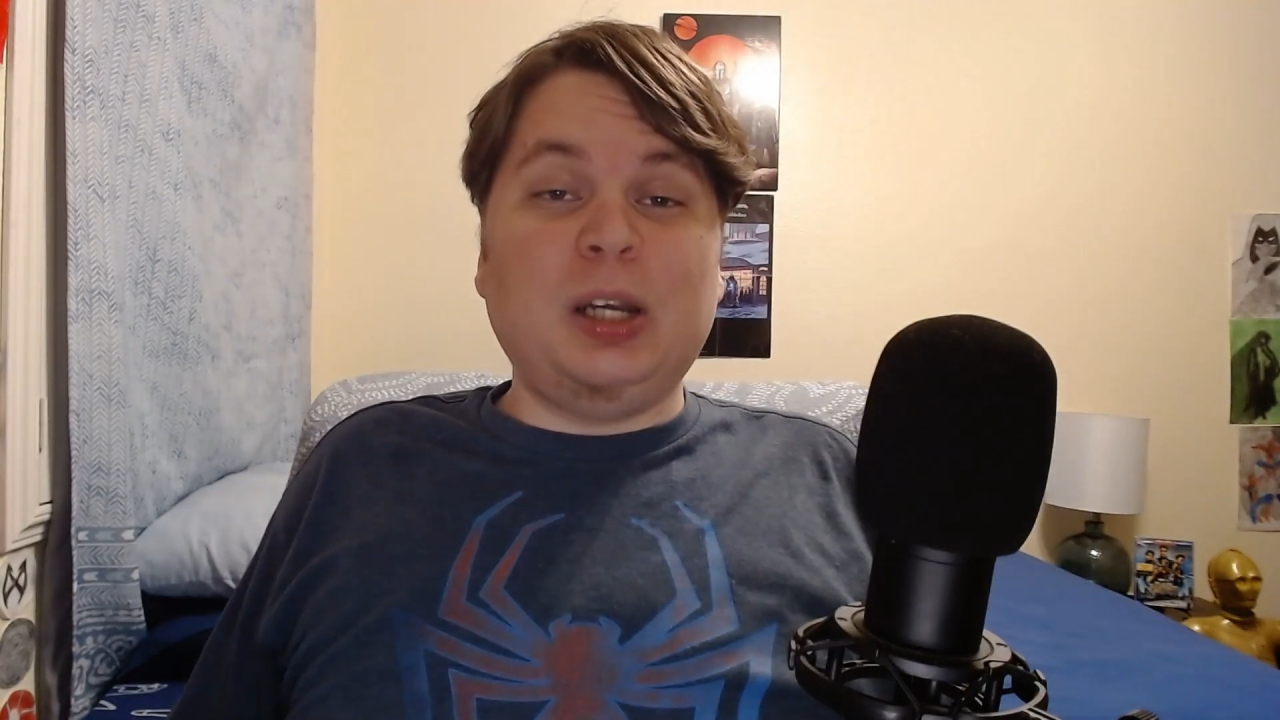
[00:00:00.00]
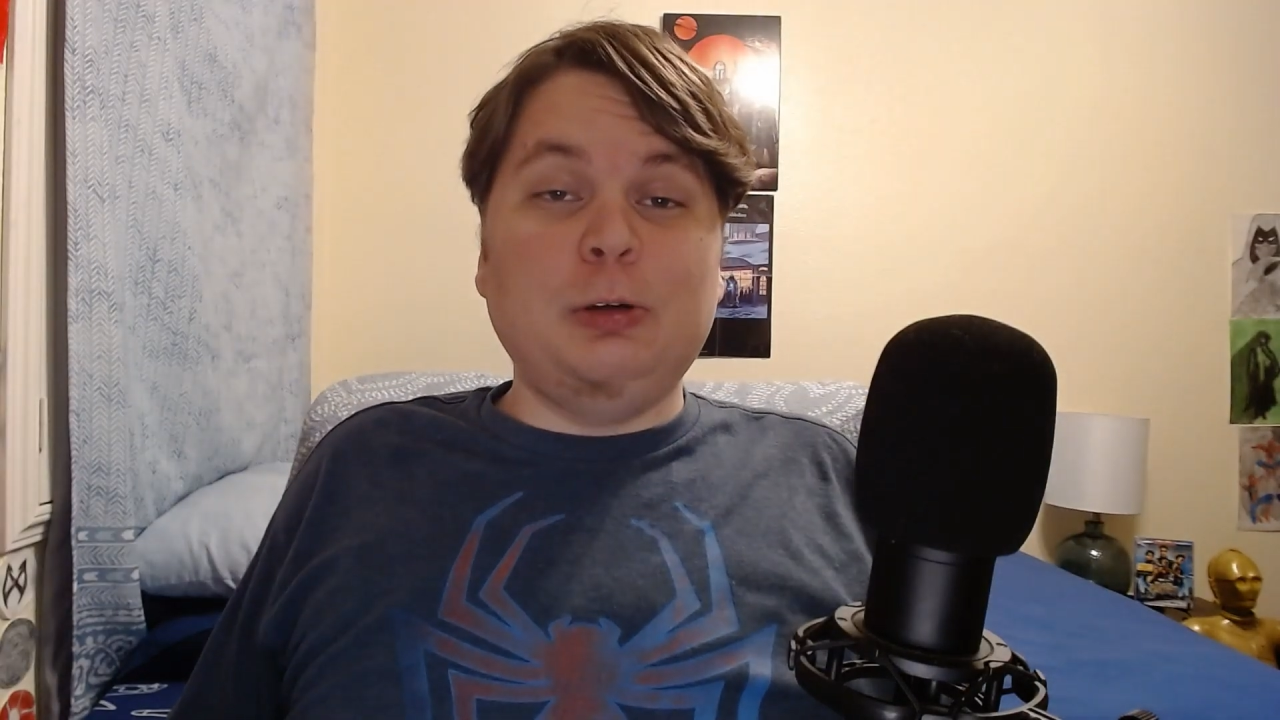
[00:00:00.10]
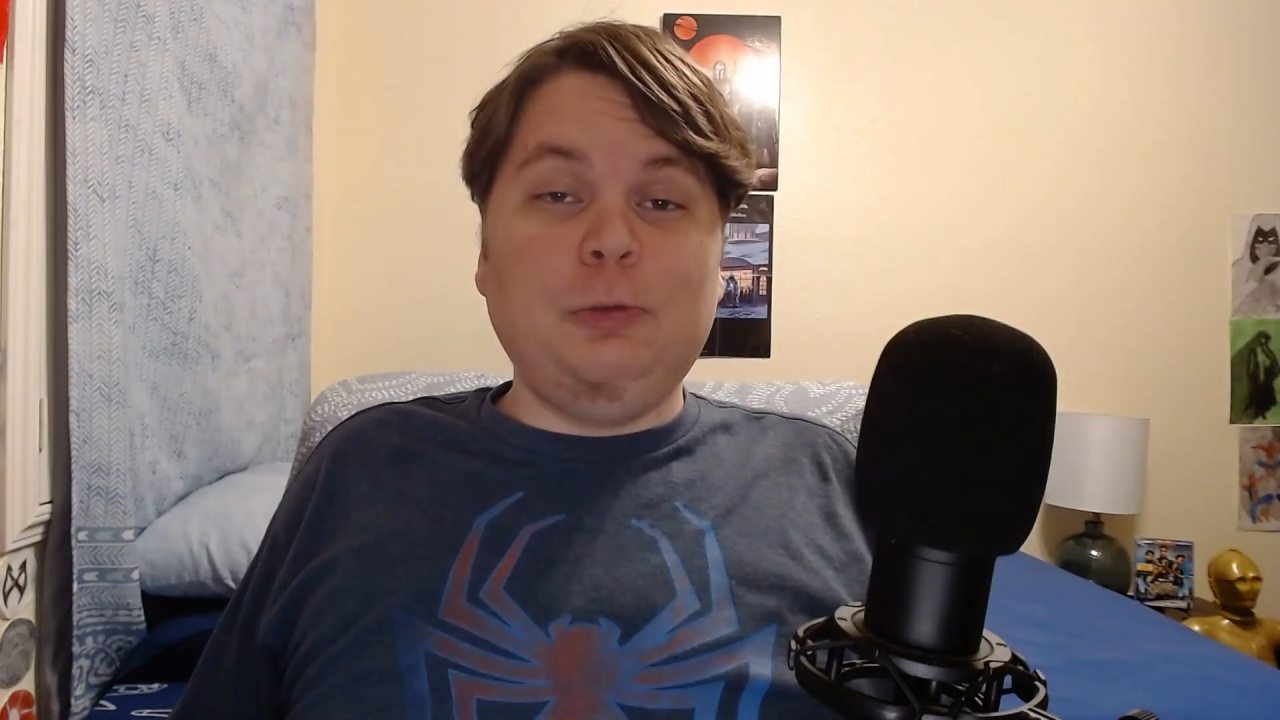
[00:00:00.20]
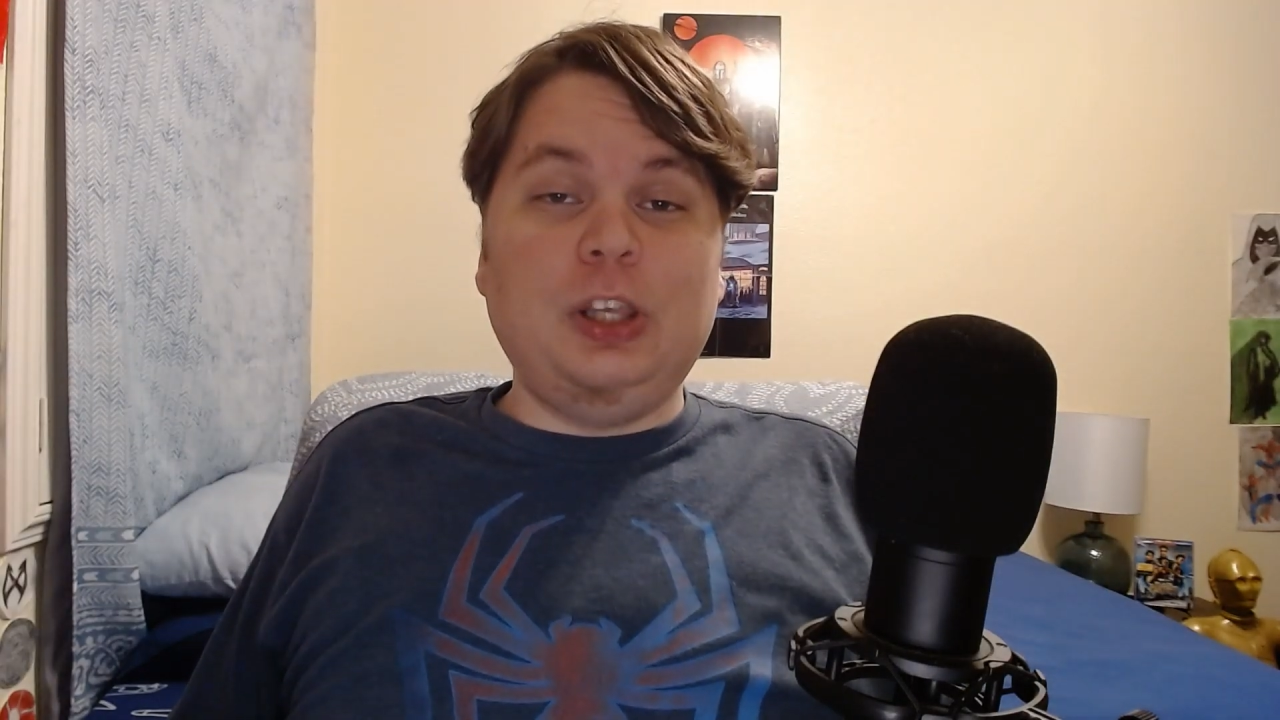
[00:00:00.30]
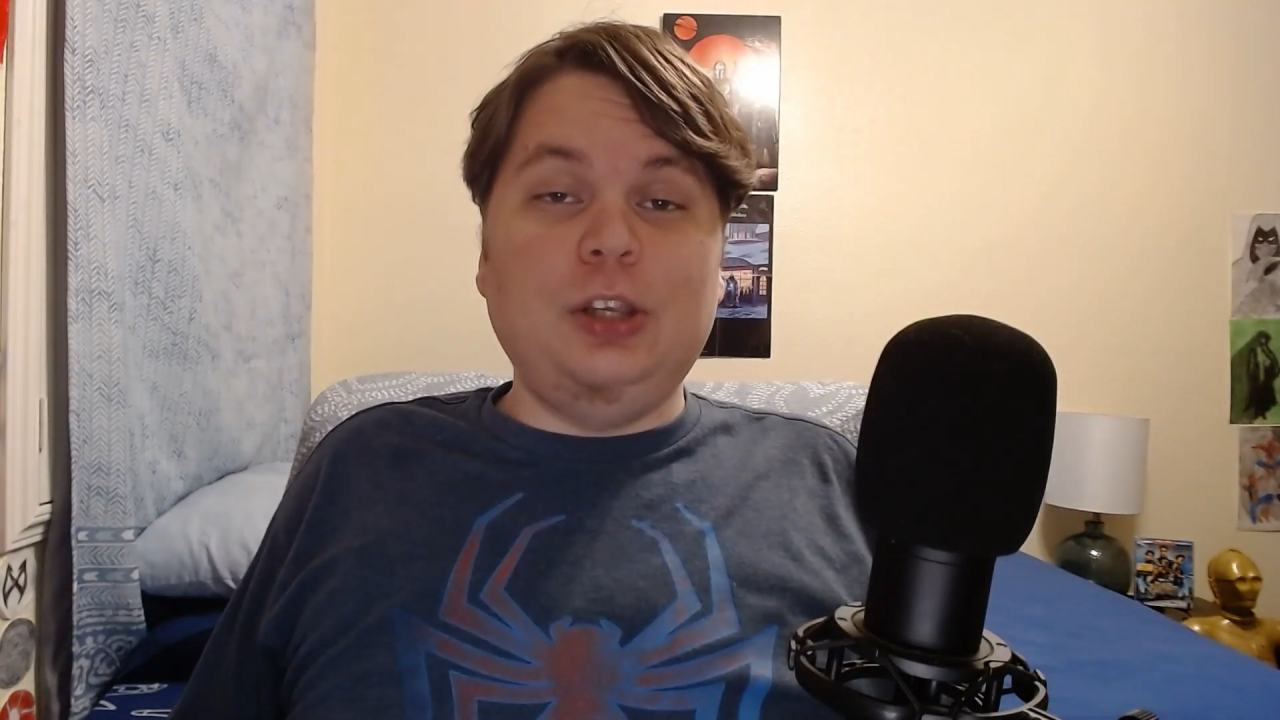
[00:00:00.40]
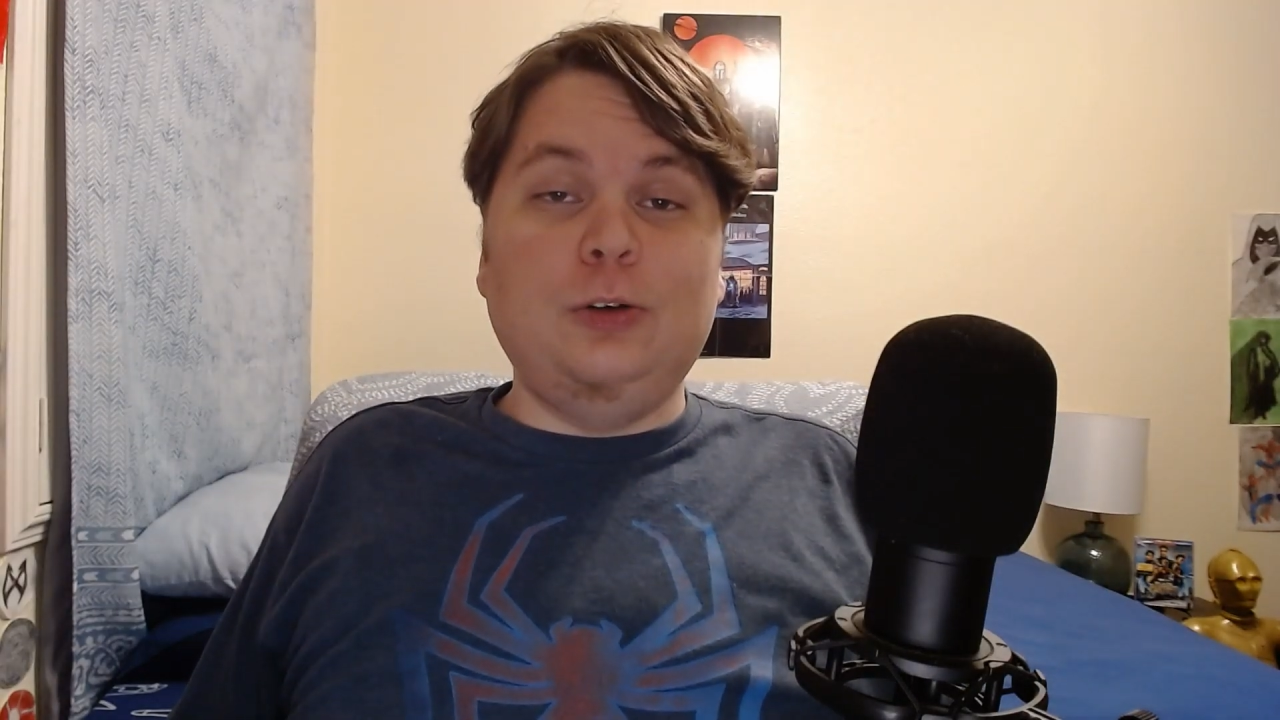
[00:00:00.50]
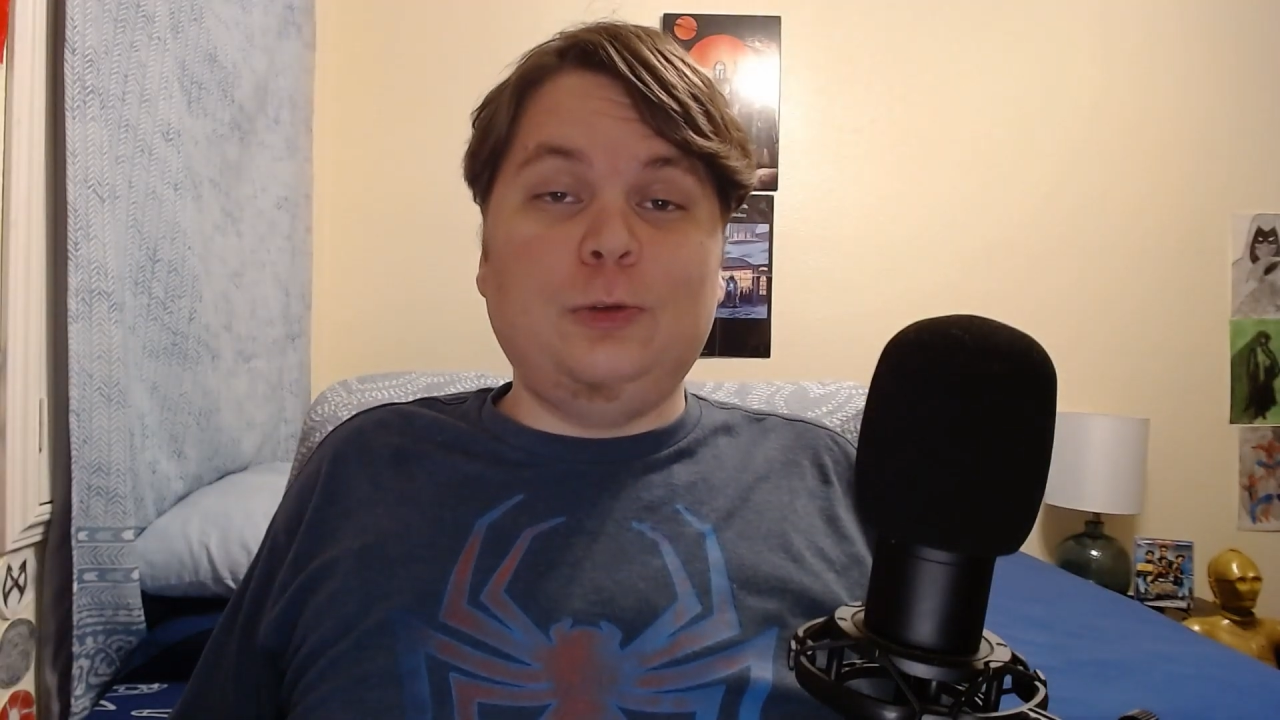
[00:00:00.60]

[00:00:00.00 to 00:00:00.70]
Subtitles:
review